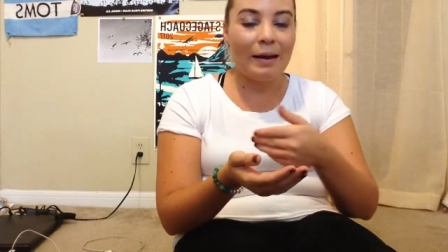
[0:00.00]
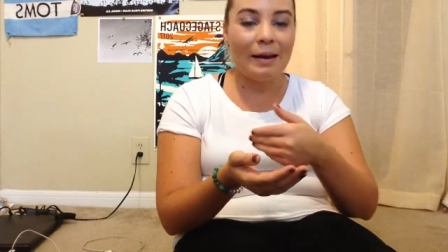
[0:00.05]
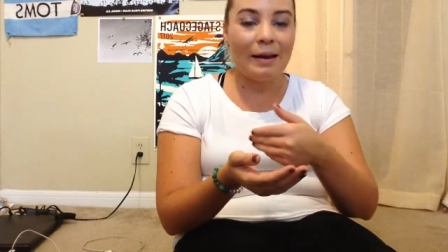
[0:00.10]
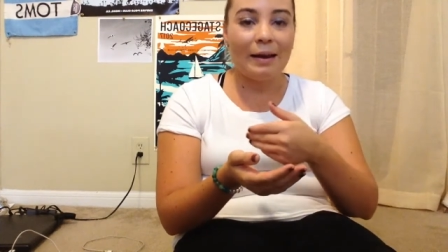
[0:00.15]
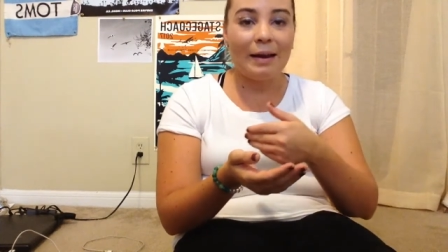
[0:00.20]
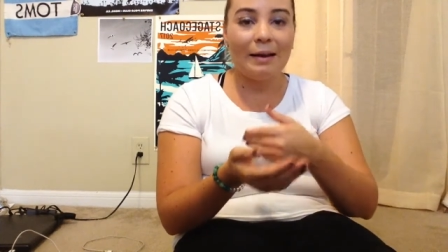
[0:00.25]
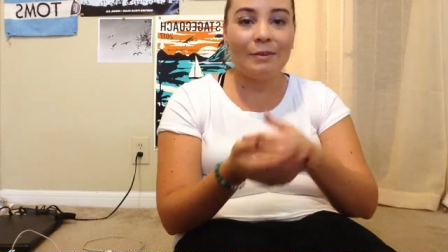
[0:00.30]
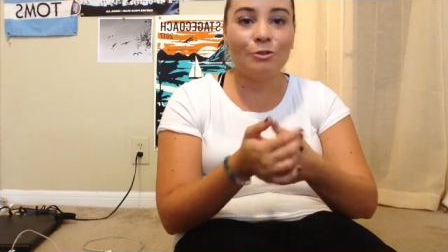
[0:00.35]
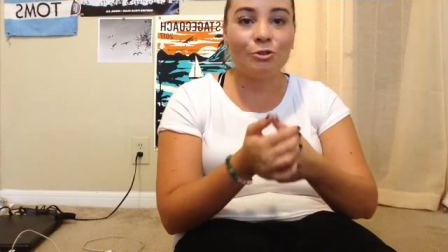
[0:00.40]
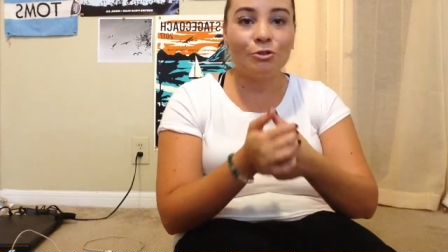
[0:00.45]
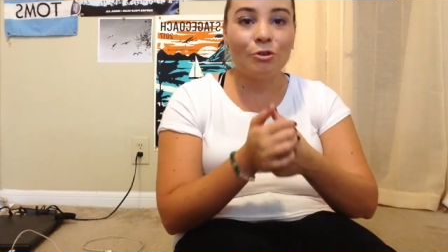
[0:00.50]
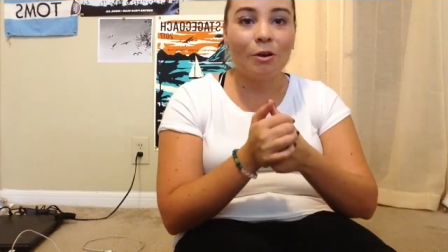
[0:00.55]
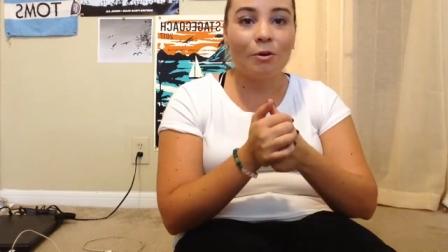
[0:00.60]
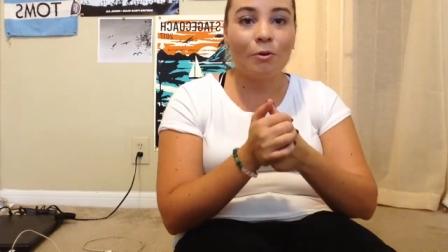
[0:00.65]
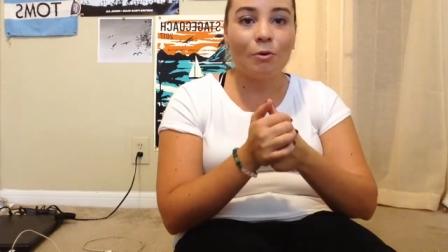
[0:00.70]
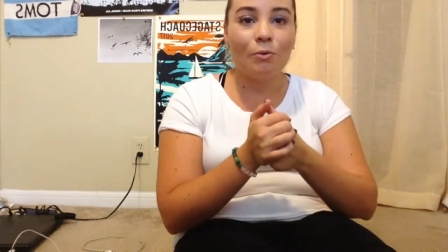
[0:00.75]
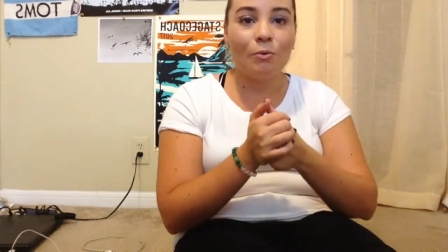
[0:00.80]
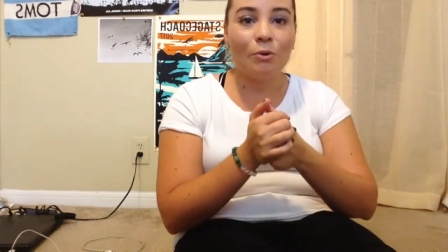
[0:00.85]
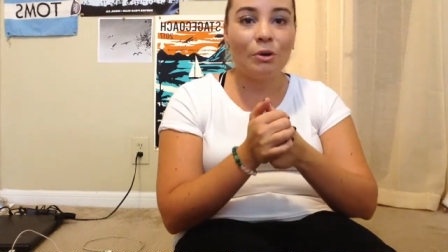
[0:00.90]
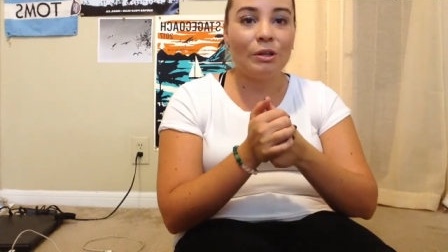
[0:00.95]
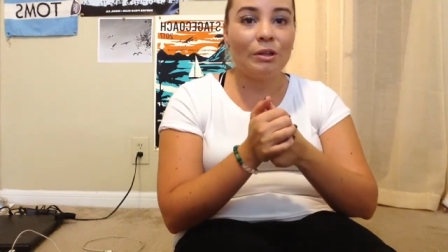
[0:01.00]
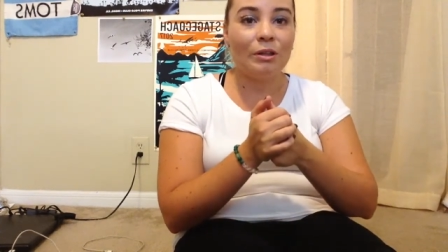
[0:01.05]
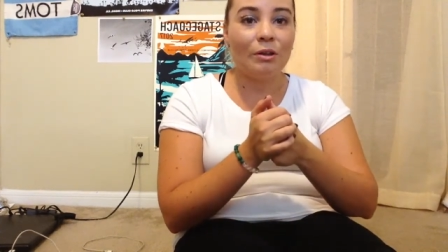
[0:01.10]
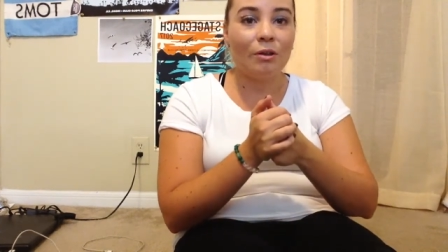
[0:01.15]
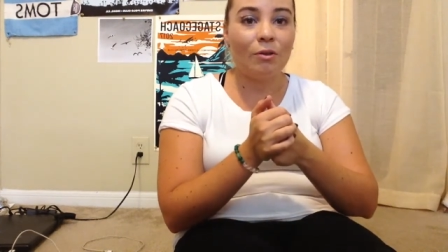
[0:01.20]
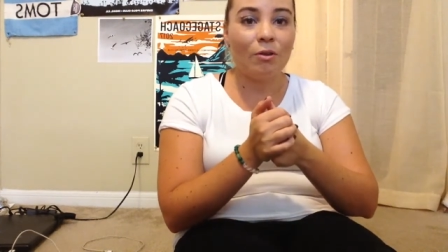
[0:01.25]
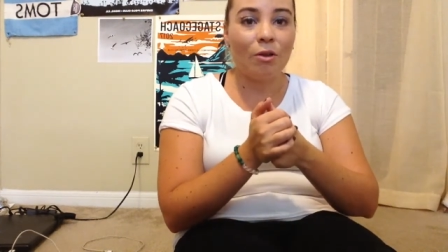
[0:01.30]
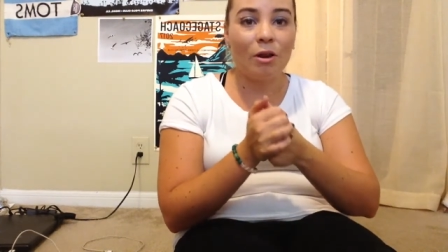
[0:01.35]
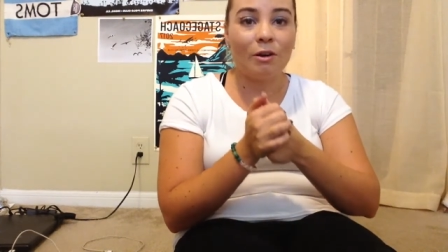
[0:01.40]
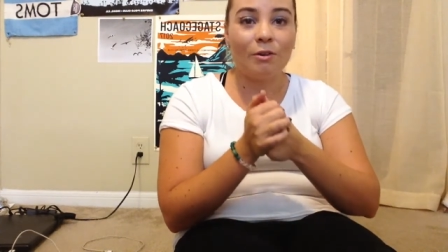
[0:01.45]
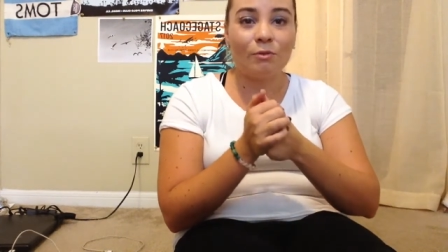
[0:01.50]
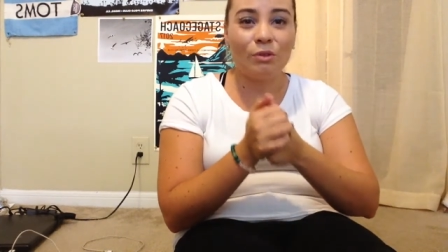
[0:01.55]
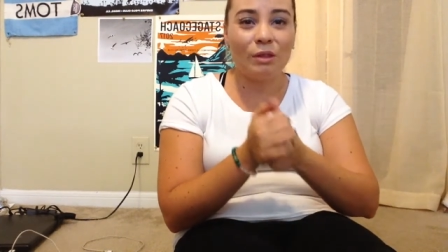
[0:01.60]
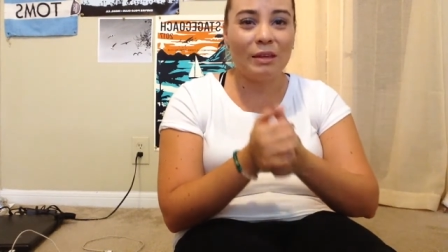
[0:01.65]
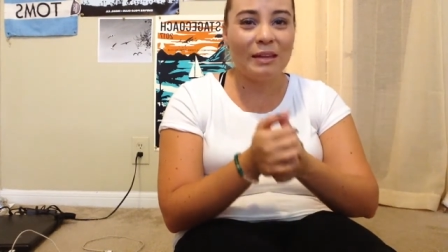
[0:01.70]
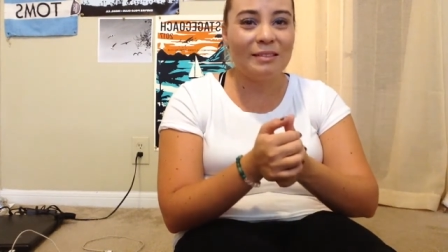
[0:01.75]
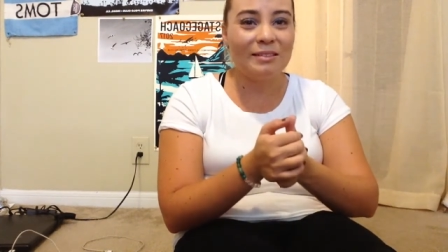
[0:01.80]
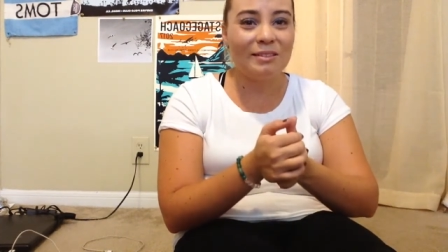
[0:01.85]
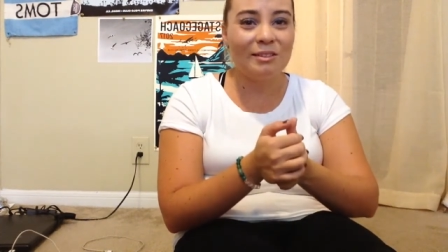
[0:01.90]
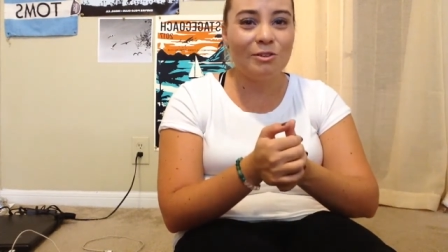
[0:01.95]
and I struggle with a lot of
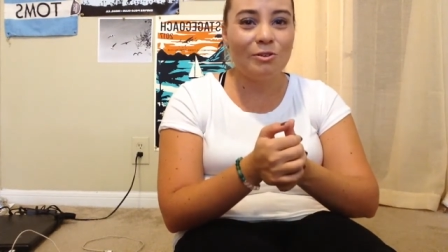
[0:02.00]
things